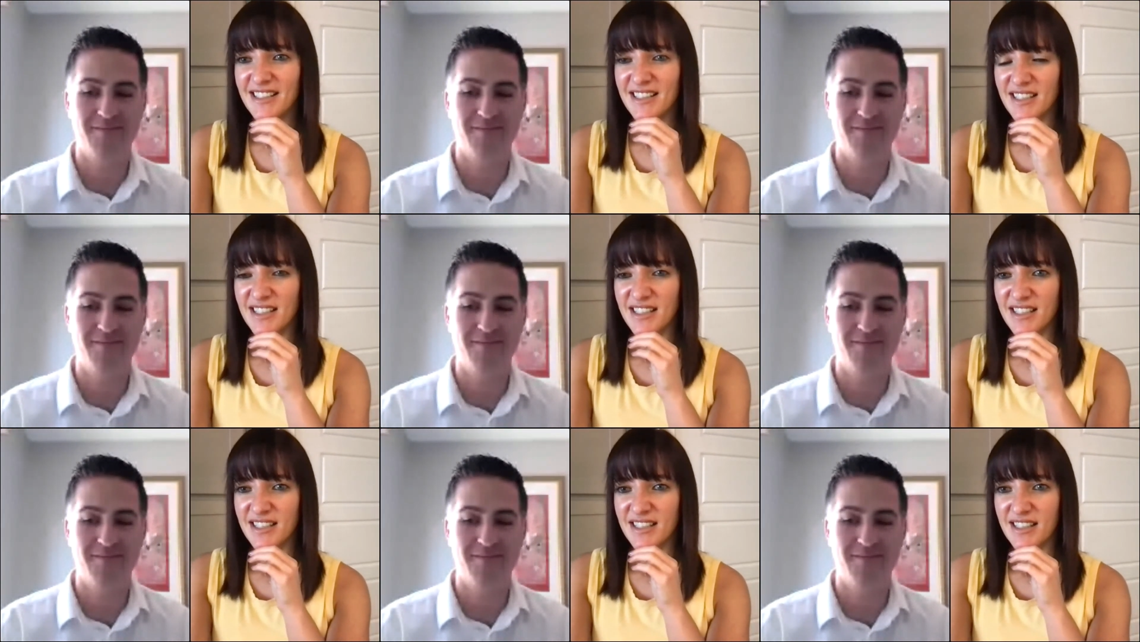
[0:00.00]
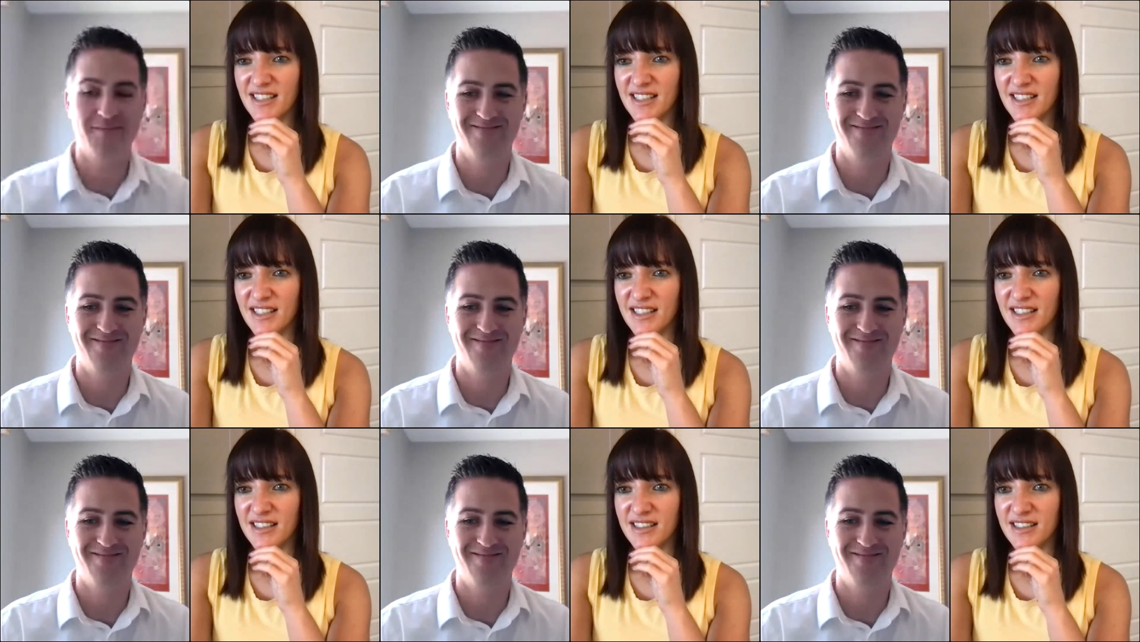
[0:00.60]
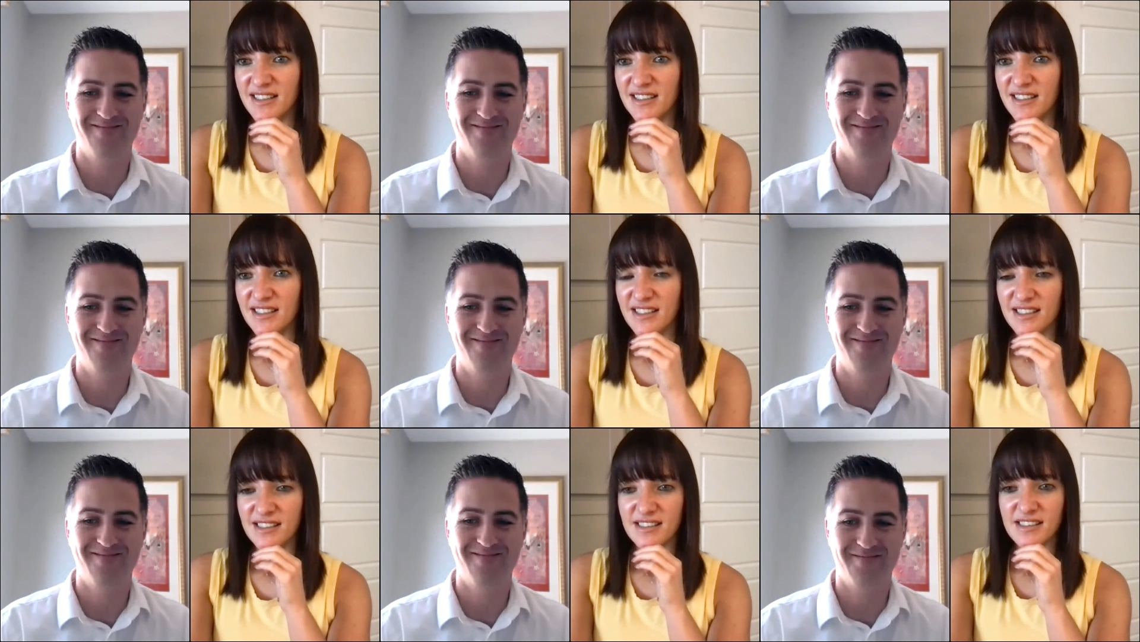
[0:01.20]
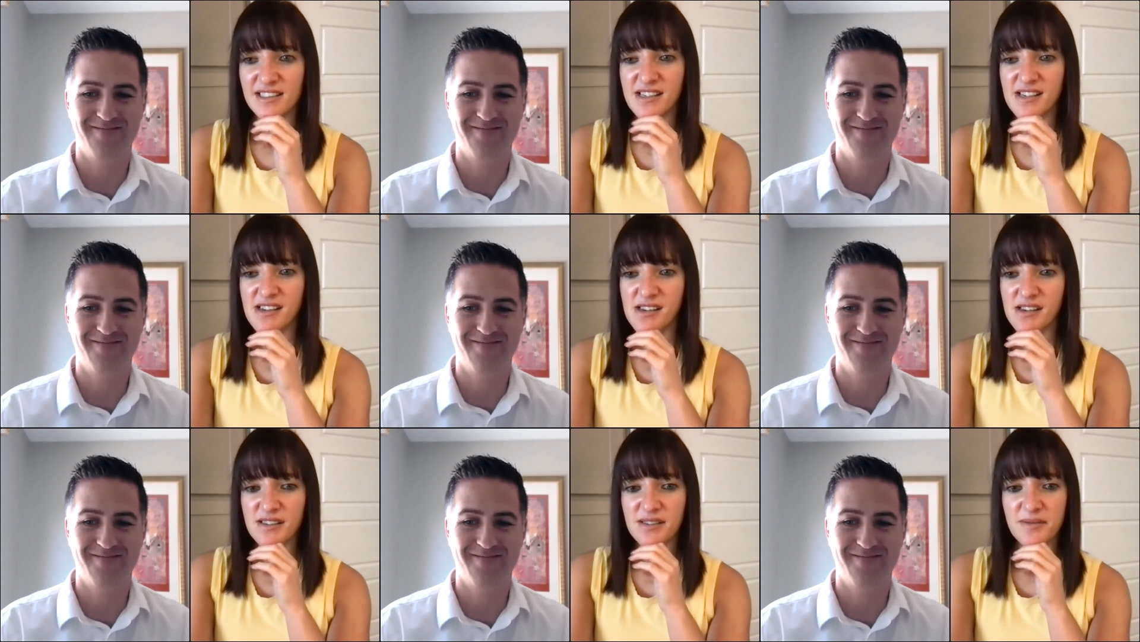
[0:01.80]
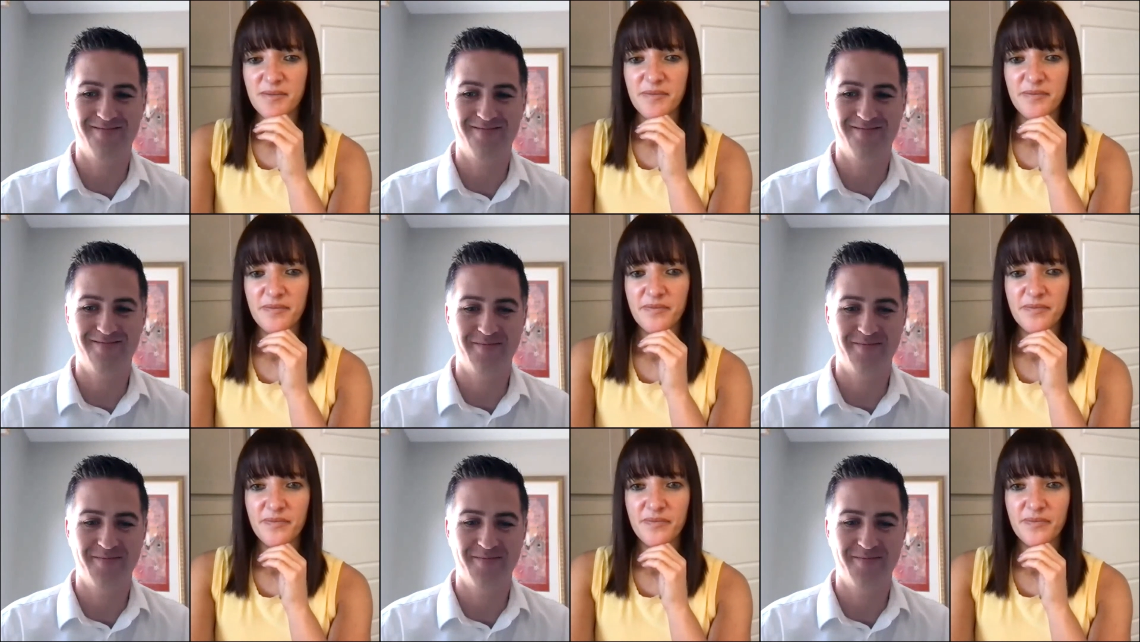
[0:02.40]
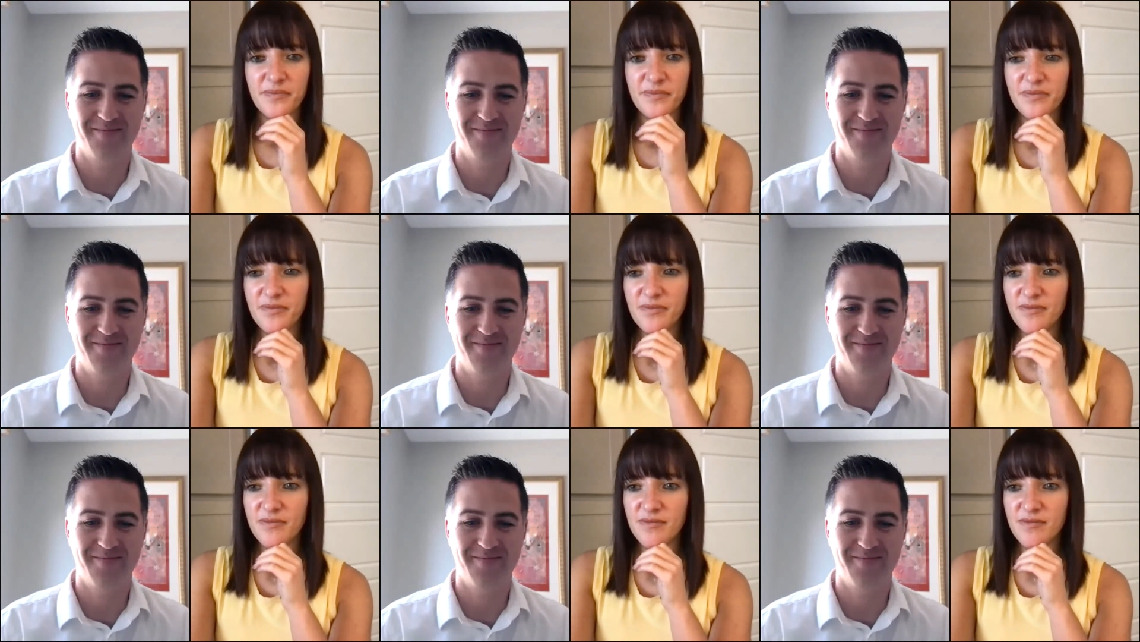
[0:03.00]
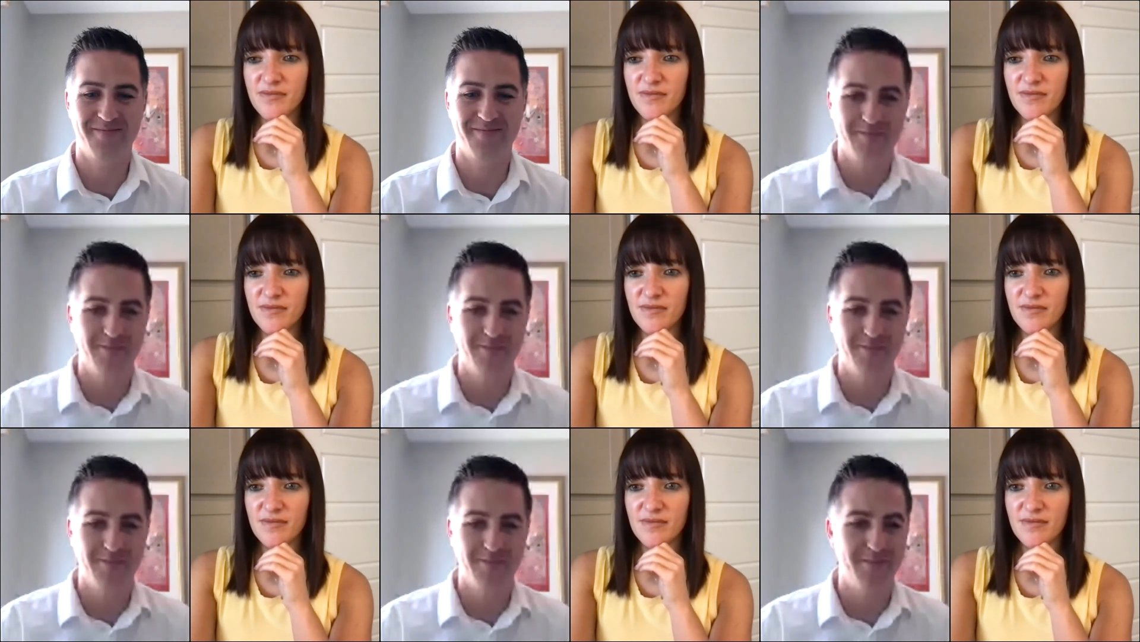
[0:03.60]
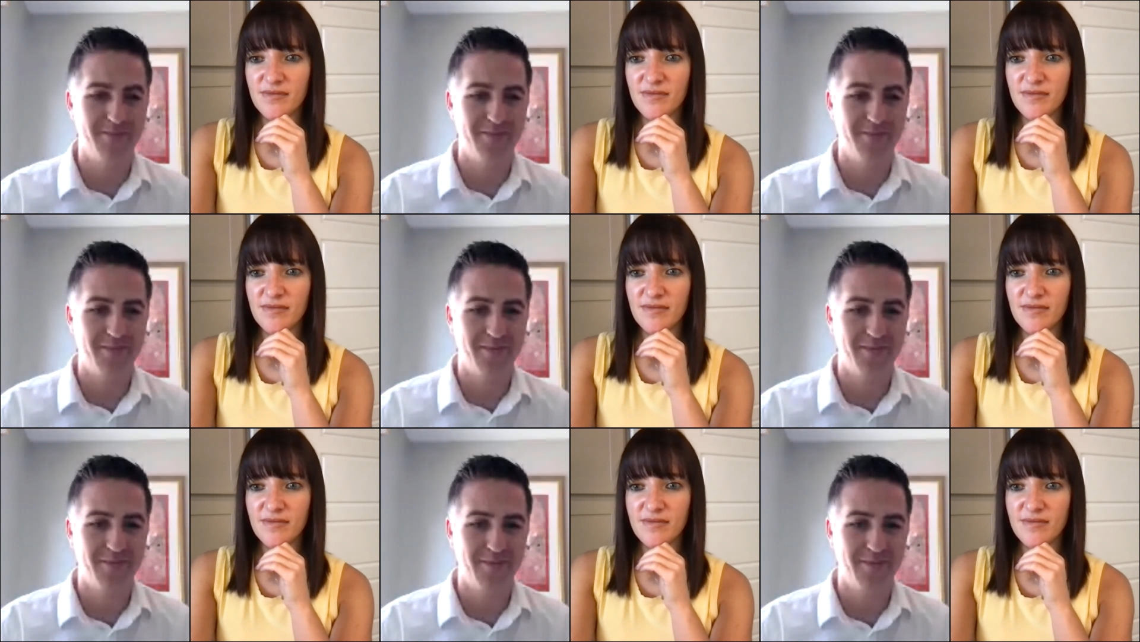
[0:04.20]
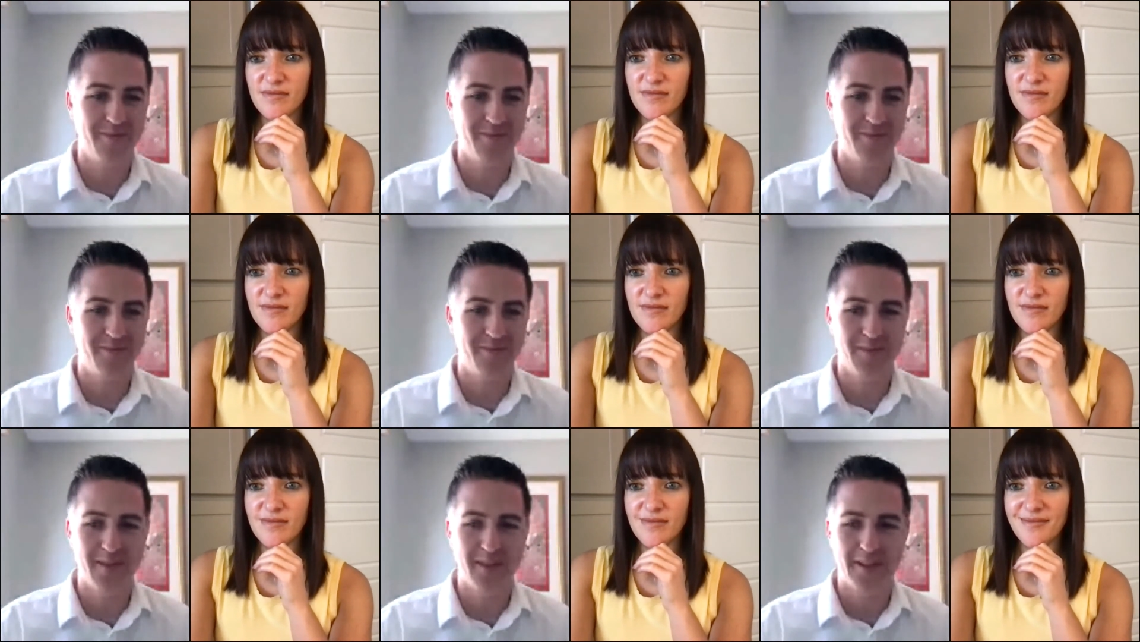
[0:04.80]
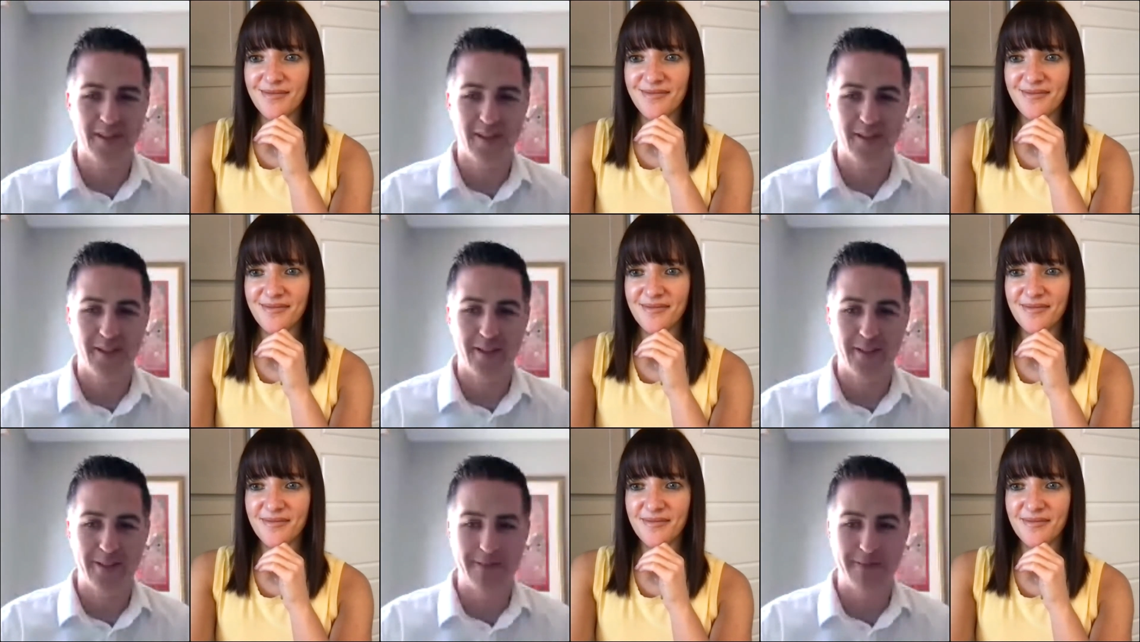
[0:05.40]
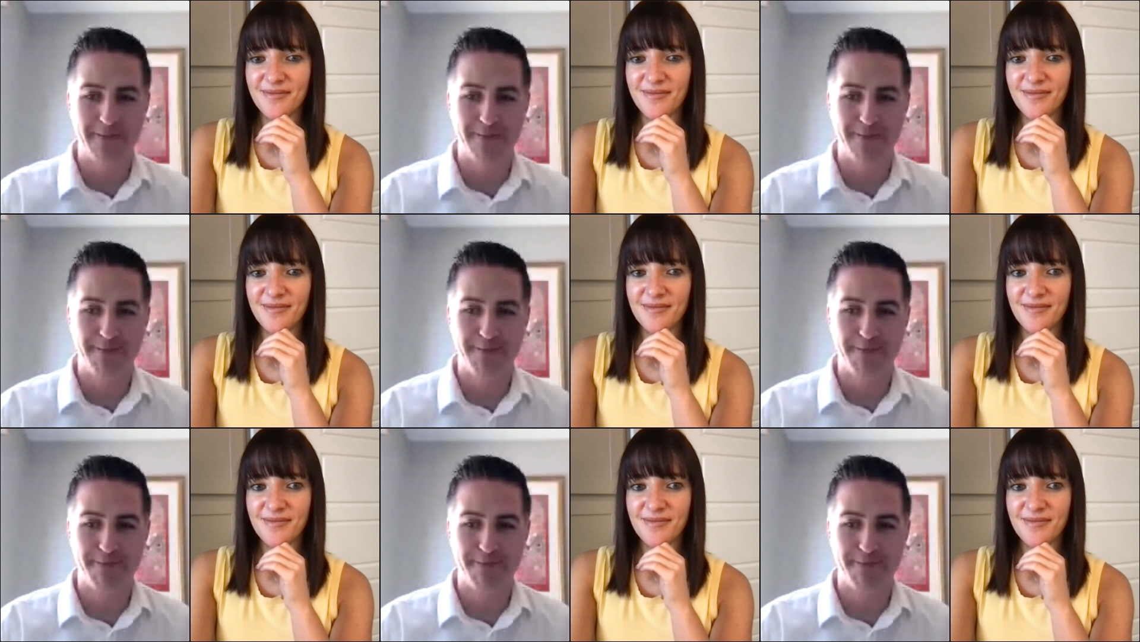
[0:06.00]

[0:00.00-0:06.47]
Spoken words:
[no speech]